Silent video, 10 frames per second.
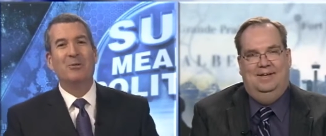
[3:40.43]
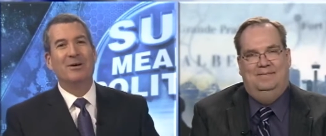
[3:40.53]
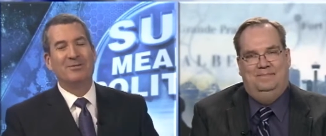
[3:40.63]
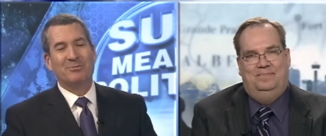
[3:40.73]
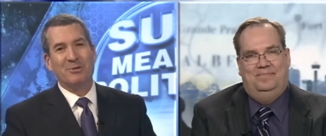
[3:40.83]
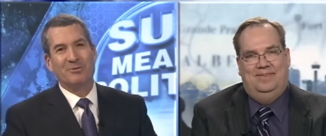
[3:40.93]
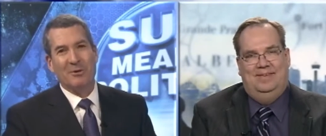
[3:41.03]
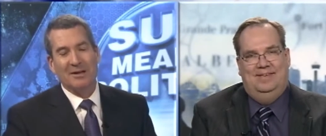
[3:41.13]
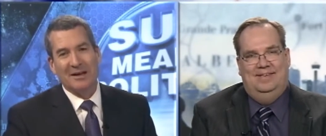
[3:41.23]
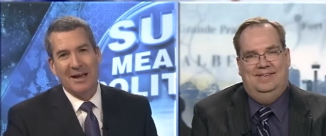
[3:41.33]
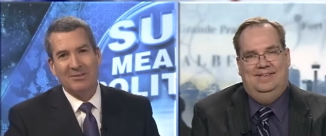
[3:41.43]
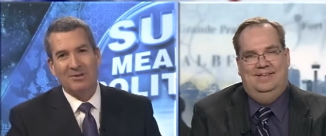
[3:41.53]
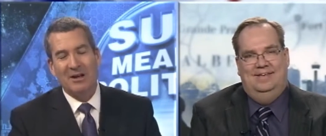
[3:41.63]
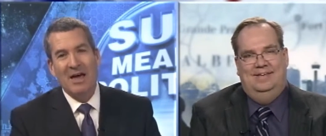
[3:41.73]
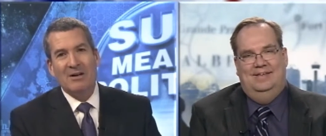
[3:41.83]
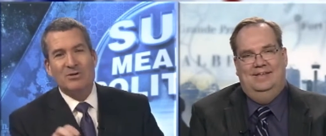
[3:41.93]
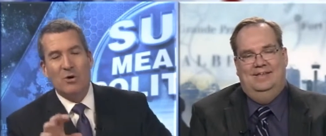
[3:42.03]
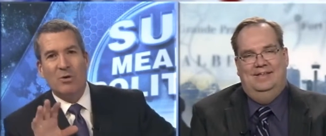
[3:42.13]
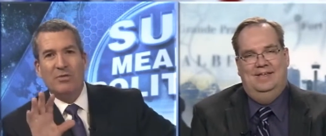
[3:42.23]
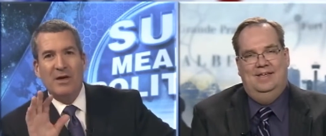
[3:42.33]
Speaker 1: was, was running against it.
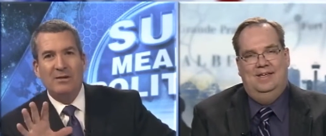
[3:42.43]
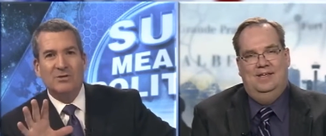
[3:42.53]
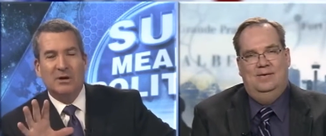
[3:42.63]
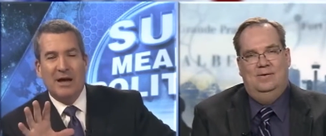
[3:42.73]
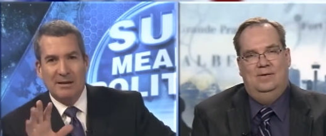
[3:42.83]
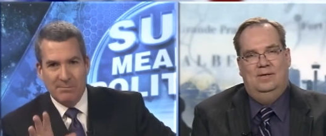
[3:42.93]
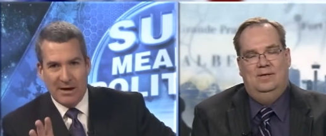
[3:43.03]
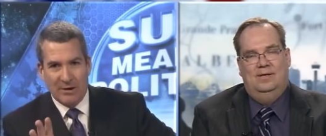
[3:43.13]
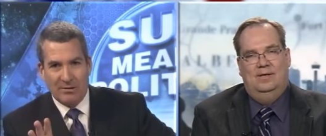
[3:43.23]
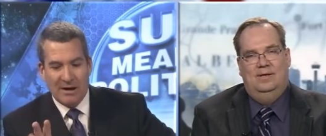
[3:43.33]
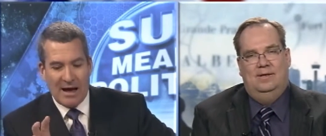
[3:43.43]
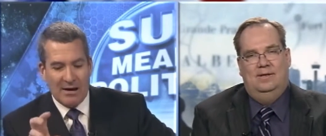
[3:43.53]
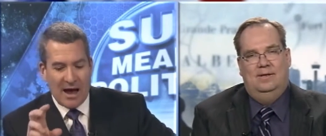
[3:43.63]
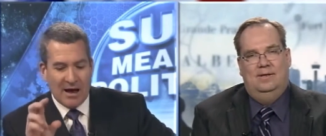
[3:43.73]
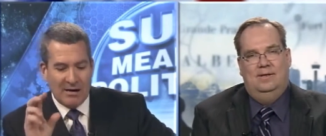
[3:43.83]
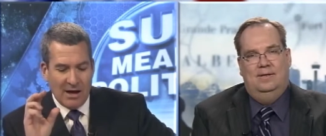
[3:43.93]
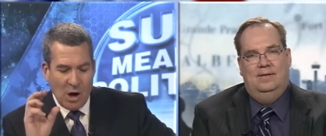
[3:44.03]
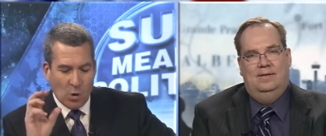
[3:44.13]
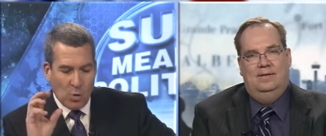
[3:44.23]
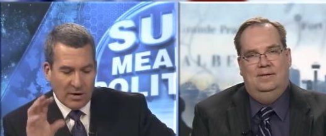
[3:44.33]
So things are getting bigger. And, and
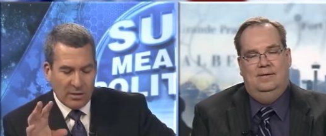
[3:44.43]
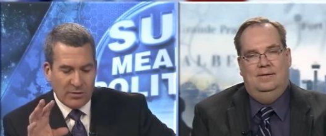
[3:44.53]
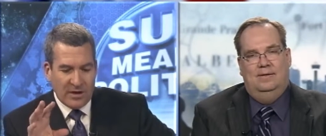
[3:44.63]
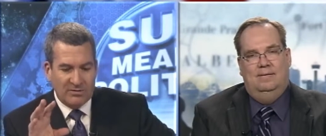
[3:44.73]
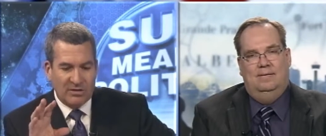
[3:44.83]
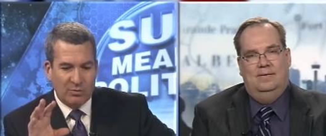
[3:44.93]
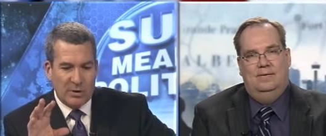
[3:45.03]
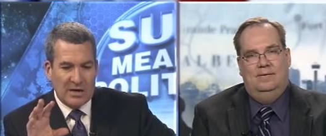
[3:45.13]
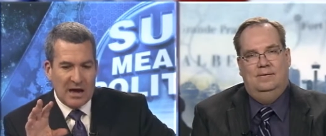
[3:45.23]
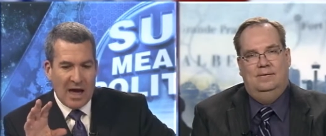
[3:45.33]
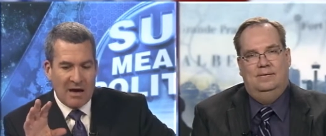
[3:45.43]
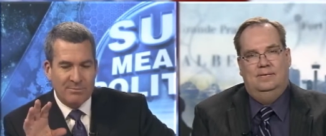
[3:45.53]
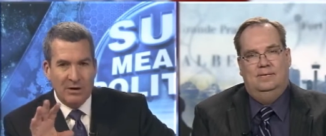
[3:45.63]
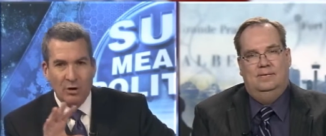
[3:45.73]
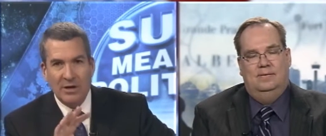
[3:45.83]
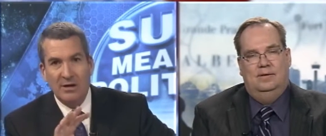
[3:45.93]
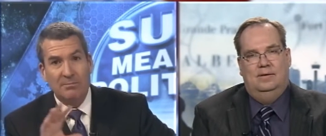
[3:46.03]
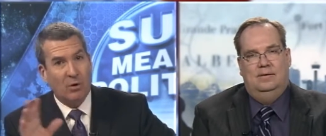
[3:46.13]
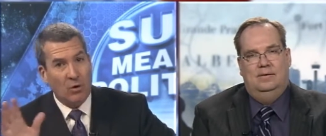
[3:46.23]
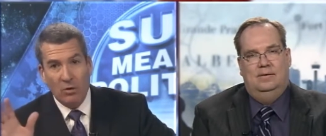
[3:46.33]
one of the things is we have been looking
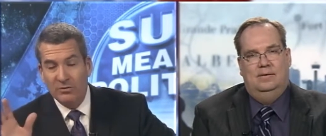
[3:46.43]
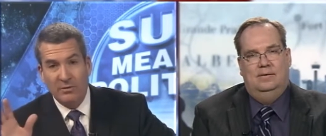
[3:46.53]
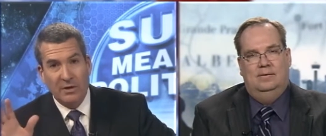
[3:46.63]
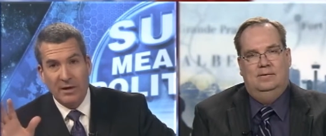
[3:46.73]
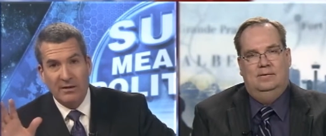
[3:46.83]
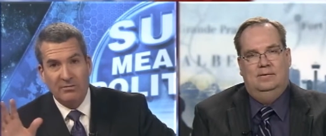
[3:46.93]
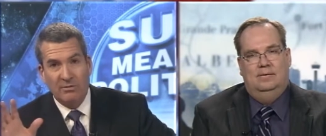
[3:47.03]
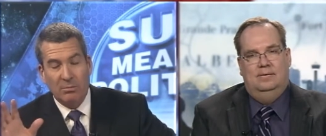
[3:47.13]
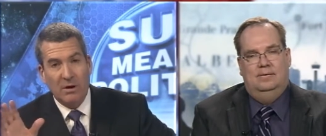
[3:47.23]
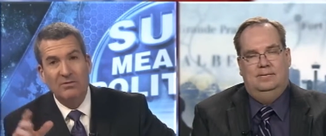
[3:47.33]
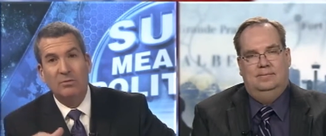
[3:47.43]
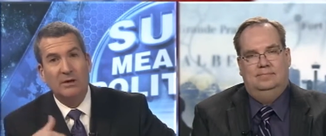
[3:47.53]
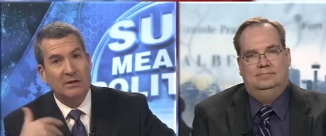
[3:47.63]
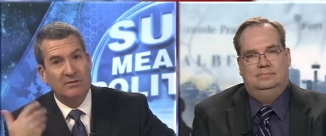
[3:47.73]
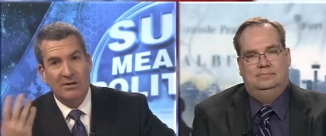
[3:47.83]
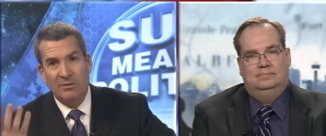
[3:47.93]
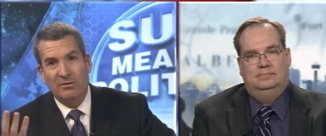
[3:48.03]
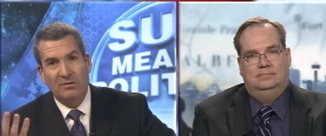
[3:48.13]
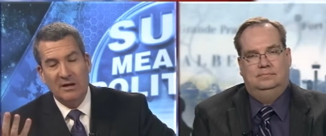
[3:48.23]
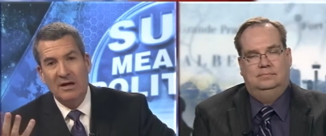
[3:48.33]
at polls over the last several months, and we continue to
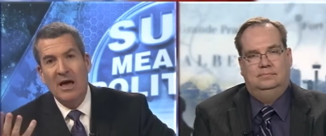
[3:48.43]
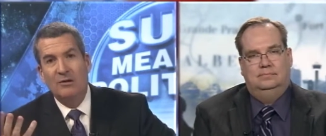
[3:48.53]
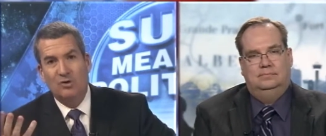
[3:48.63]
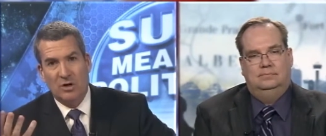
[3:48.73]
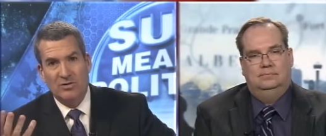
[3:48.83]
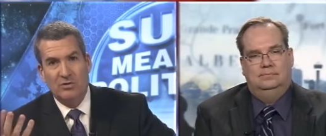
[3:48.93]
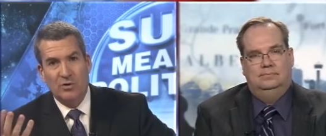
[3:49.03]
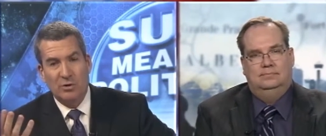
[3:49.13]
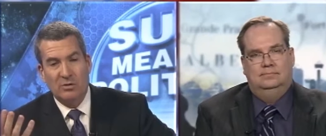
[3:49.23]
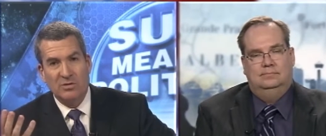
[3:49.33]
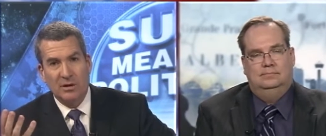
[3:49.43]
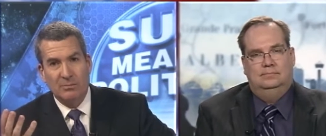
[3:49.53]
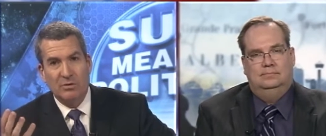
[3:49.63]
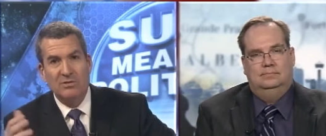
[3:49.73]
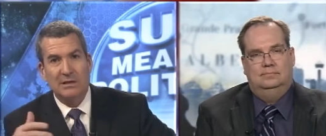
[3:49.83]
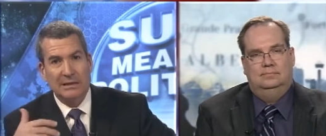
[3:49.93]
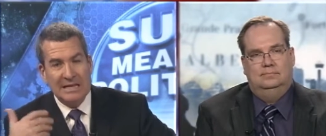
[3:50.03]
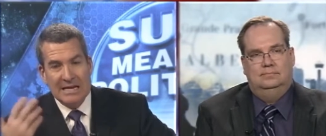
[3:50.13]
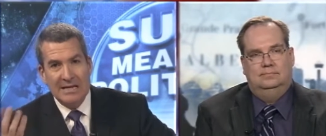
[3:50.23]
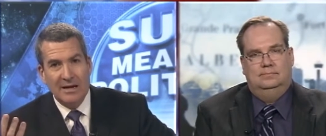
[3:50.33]
see Justin Trudeau's Liberals
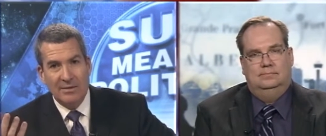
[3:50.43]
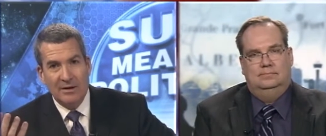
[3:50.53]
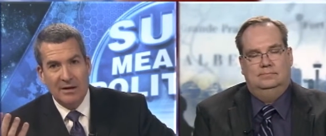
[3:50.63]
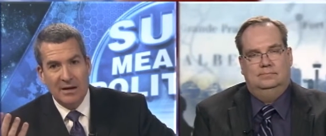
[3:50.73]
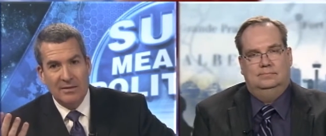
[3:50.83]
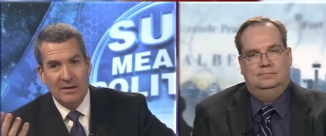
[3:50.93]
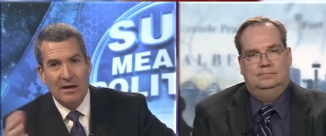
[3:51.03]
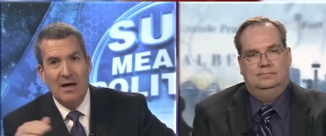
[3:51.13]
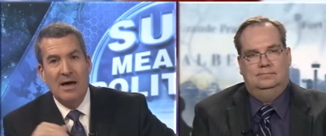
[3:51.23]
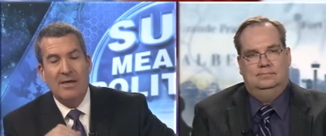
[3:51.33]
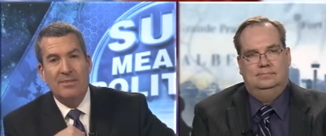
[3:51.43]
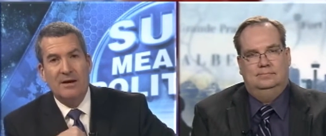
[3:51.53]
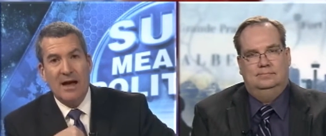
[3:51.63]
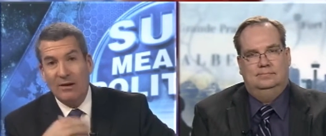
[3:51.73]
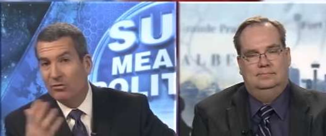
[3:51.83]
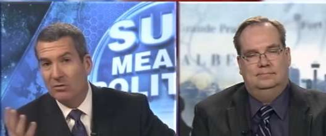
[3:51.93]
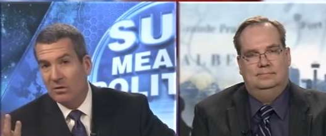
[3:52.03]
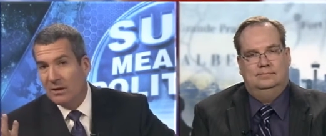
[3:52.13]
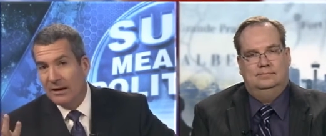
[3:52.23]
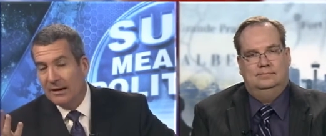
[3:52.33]
leading in the, in the, the
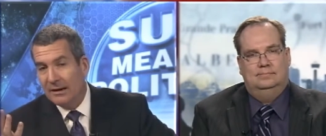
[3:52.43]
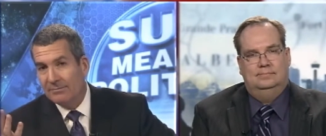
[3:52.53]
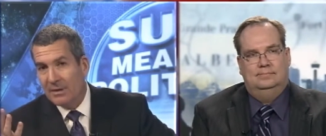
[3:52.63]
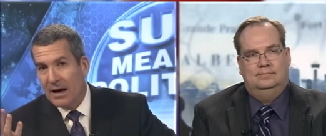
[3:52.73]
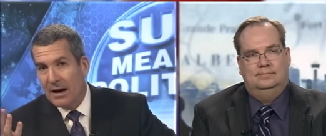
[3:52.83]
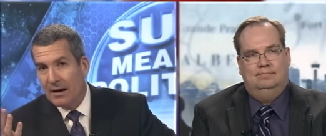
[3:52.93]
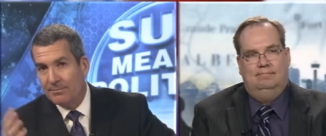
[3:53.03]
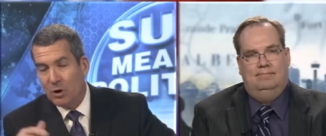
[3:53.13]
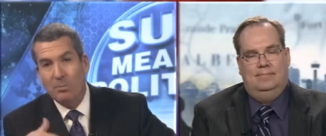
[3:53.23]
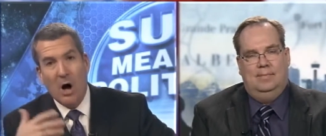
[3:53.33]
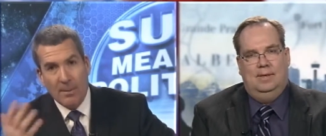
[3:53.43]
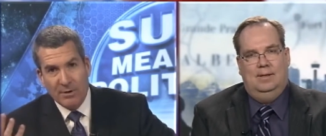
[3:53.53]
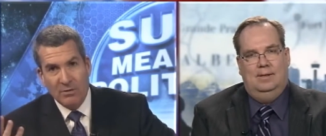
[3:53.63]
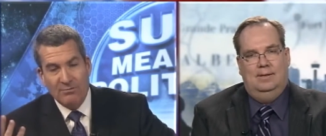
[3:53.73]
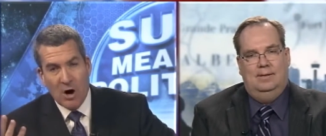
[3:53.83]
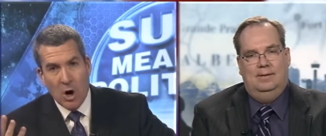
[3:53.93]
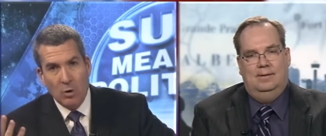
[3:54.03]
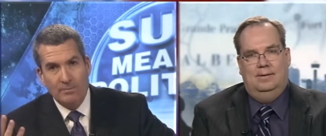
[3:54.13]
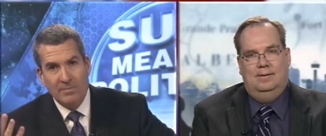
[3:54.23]
national uh, uh, you know, popular vote